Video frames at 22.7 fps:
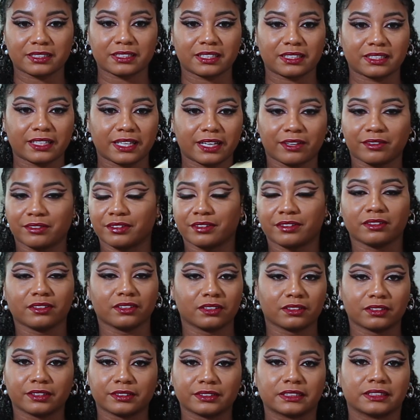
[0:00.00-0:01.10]
and now
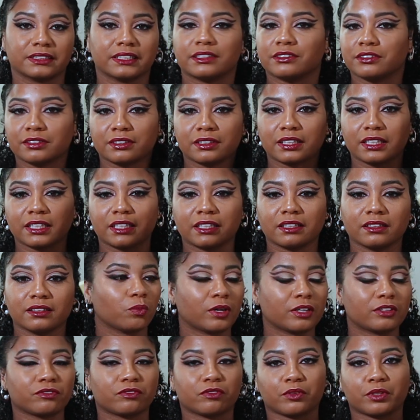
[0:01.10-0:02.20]
look, there's literally
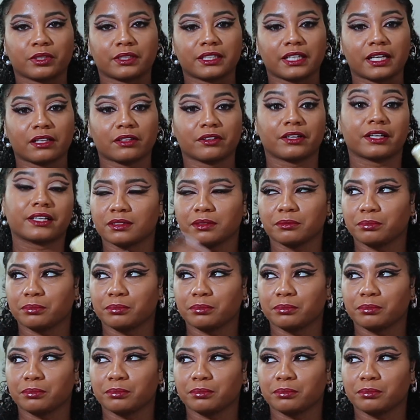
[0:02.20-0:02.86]
one for $1.